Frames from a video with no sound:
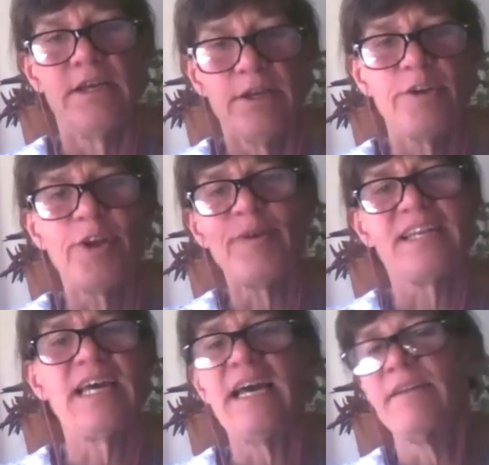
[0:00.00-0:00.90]
You know,
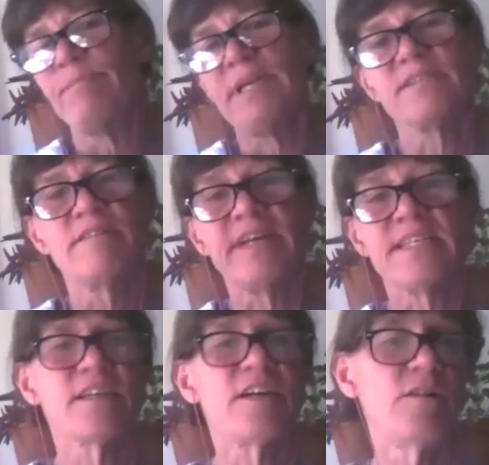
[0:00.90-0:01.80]
and, and Bessel van
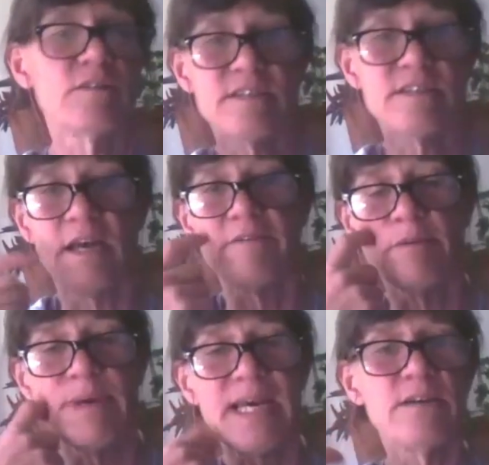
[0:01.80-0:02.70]
der Kolk stuff
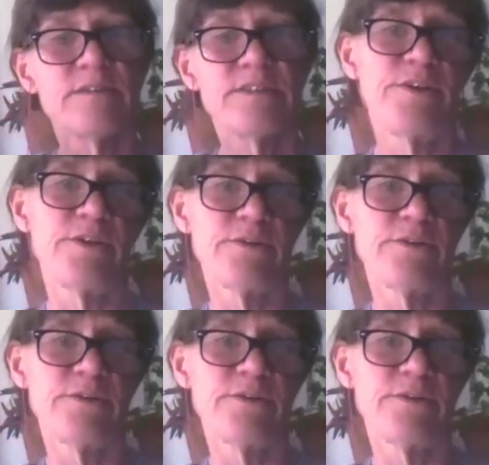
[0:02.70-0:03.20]
about, you know,